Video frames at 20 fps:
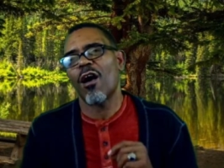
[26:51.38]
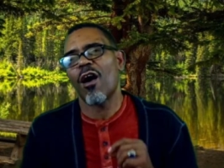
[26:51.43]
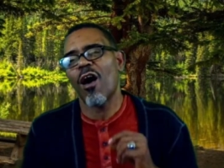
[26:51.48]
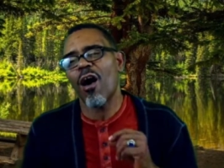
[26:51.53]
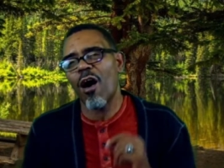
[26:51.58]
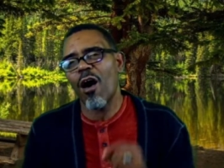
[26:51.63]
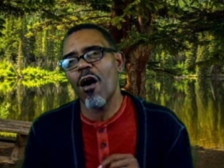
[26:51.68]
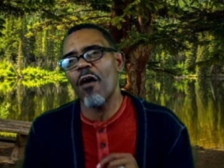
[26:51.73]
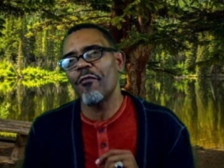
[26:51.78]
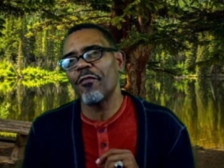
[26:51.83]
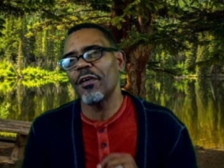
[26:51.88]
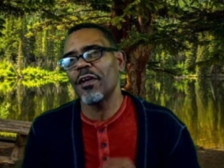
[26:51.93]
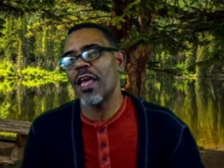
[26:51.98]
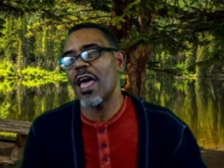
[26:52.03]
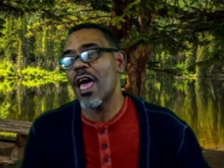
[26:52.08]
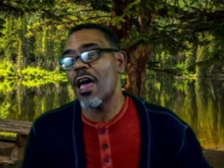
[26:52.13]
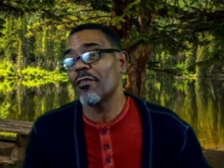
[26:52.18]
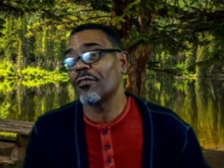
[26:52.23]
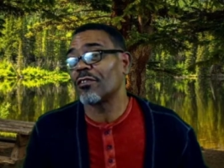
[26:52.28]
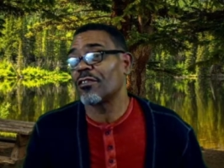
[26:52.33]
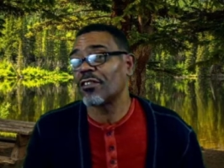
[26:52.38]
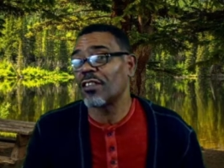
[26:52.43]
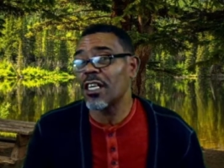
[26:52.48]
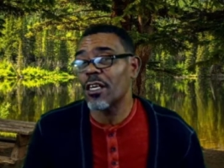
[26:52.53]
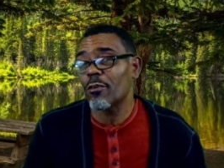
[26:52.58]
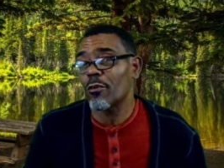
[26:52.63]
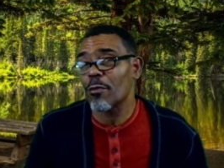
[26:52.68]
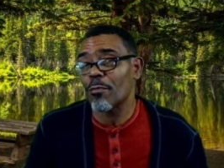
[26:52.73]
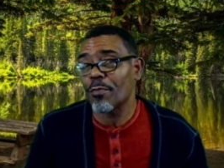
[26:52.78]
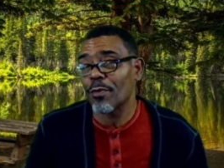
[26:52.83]
often have
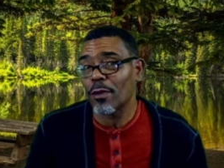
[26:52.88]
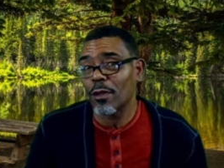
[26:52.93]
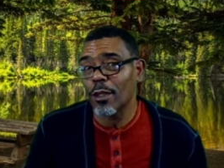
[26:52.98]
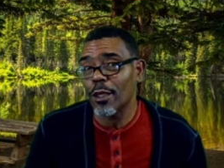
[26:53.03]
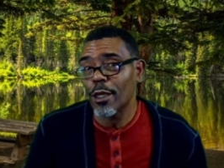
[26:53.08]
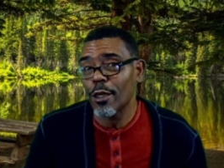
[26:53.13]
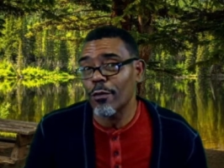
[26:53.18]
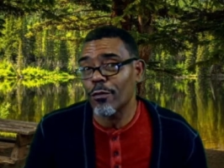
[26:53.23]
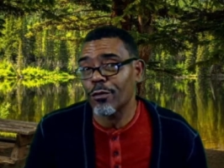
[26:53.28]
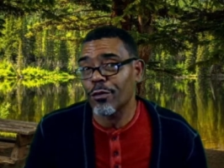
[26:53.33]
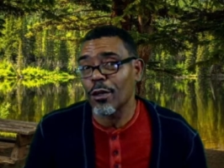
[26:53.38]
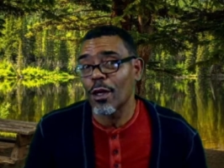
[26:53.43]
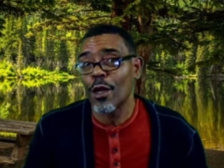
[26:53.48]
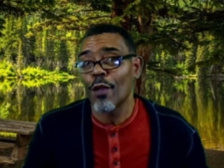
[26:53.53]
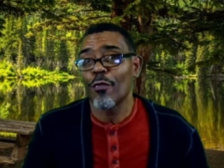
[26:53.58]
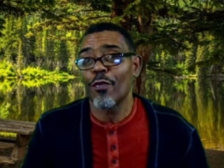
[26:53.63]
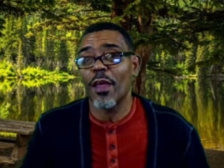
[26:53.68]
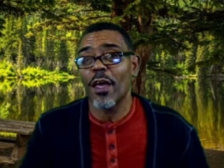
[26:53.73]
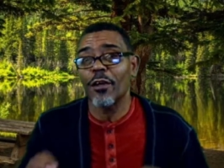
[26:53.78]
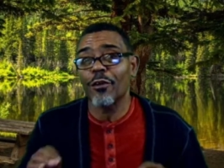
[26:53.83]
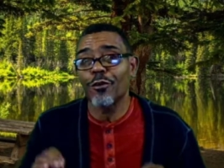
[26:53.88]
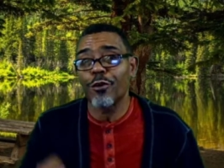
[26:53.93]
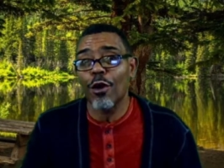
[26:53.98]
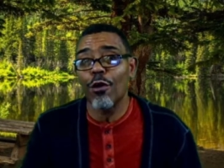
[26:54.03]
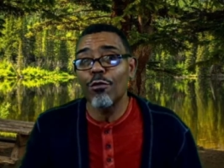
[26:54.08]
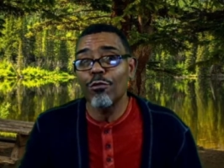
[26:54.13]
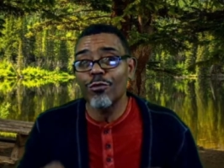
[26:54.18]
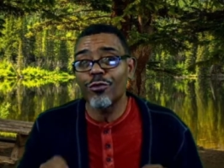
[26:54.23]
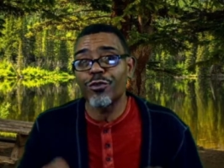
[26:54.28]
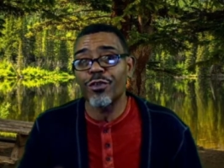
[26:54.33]
secret beliefs that
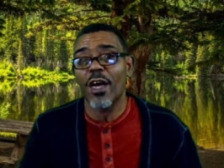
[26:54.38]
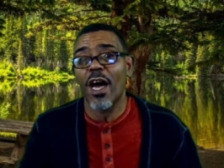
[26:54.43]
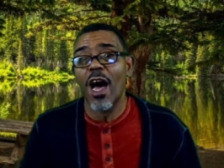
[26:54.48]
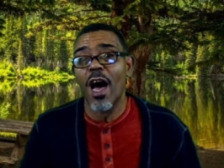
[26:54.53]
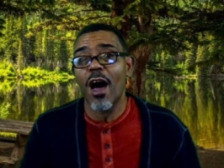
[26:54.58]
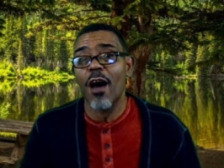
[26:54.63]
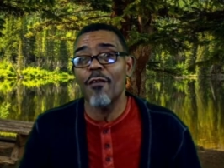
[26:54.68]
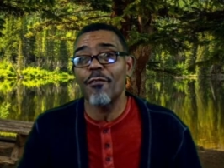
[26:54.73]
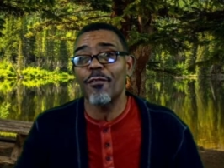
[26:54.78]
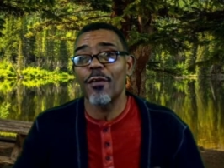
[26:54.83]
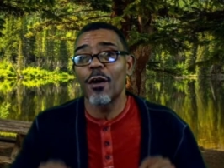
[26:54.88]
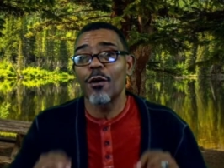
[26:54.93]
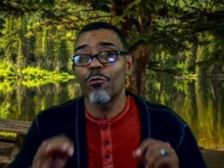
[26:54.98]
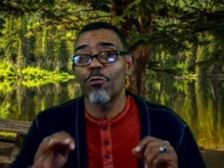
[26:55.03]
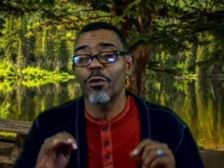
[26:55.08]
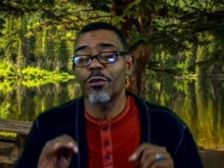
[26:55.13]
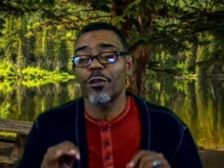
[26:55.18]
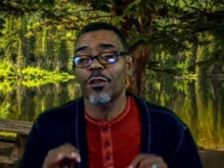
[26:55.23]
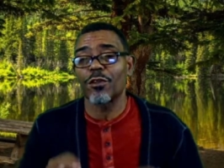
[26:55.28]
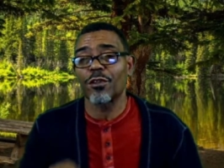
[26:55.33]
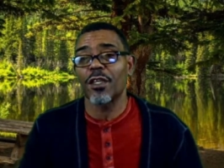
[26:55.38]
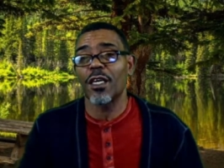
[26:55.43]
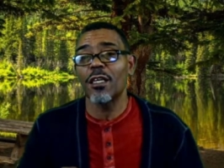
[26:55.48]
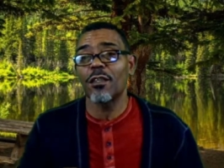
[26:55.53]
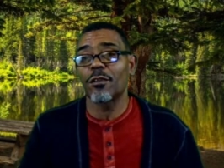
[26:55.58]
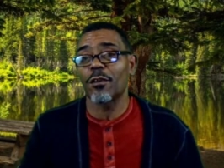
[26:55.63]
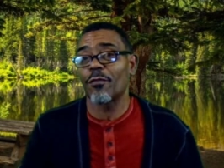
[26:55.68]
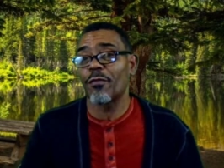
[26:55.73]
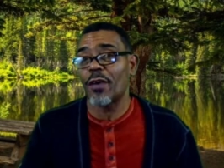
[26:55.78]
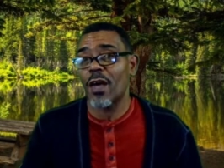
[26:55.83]
don't jive with the
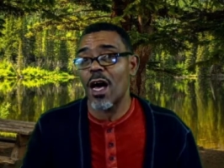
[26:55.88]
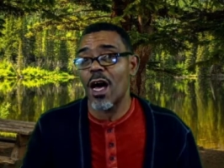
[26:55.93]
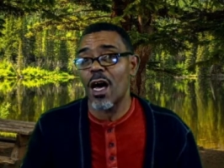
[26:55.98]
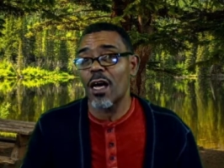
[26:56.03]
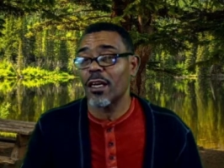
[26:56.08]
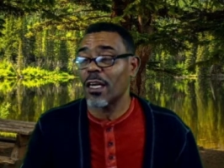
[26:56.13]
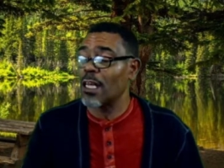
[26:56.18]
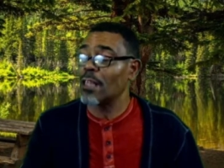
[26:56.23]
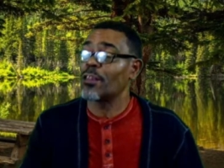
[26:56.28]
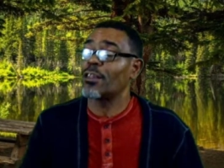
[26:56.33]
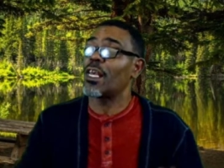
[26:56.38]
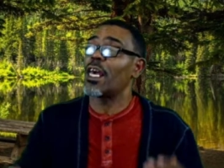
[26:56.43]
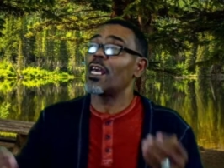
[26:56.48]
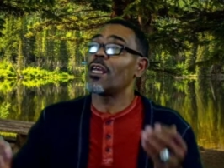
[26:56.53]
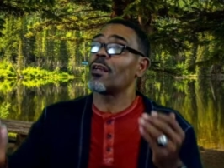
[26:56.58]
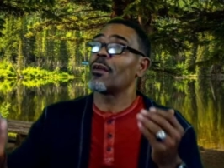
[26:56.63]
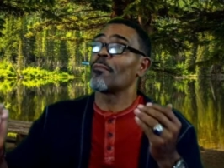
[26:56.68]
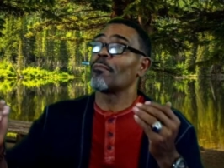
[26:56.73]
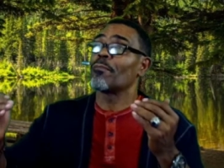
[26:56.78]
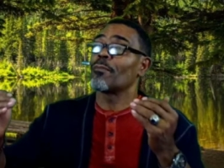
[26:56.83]
things of God, and they